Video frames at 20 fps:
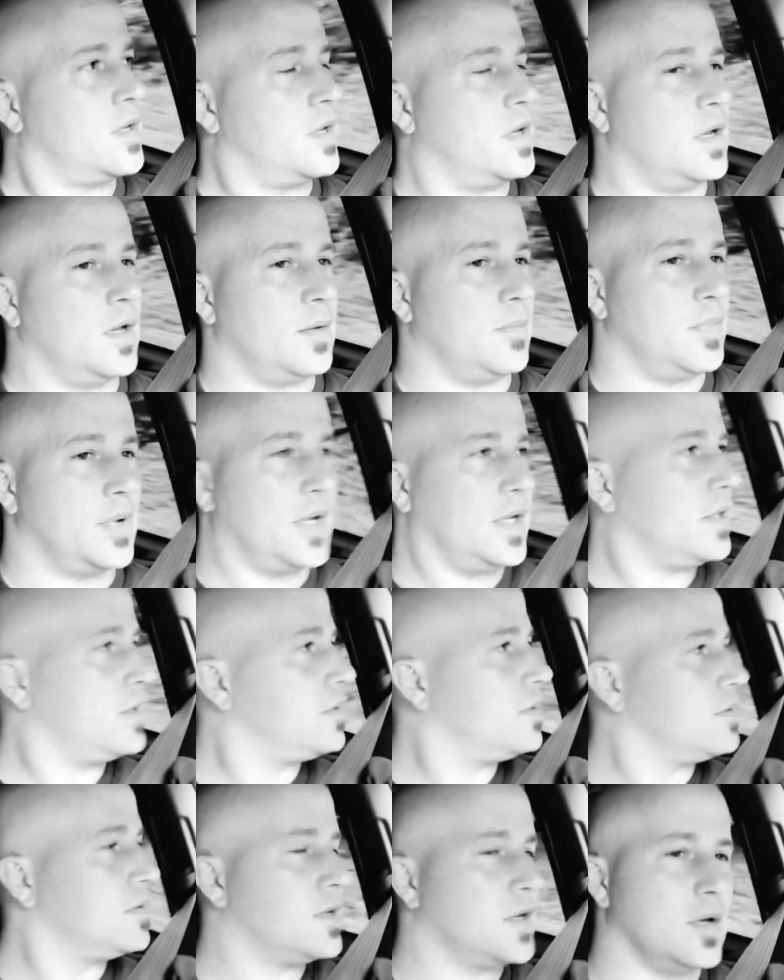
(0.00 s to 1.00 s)
But I
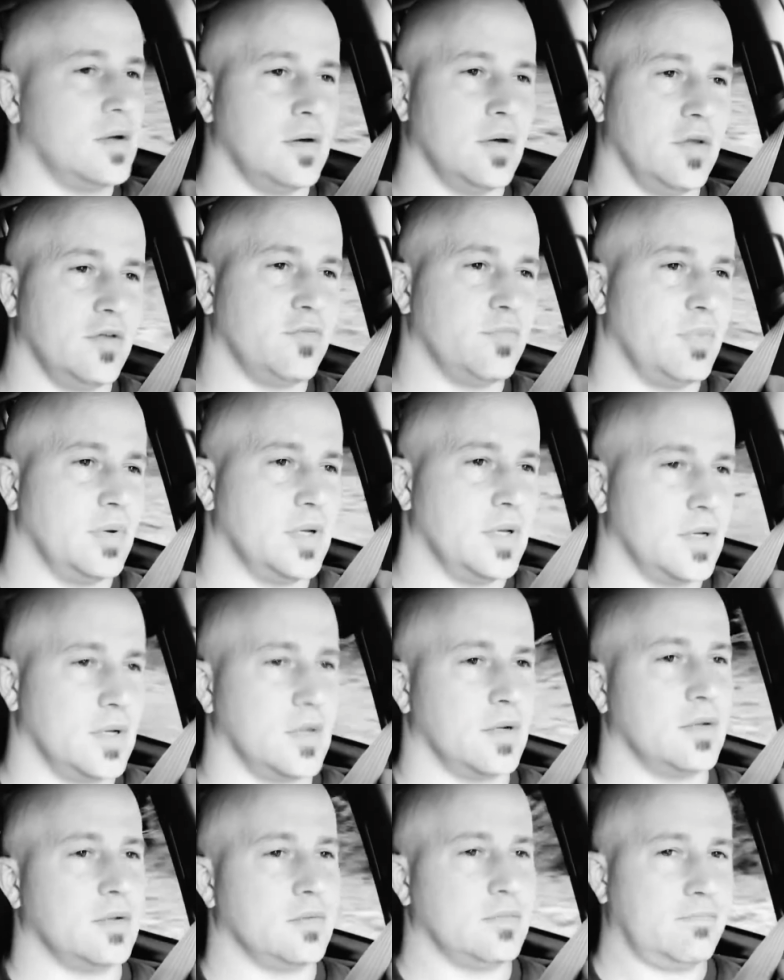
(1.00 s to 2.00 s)
do know he's been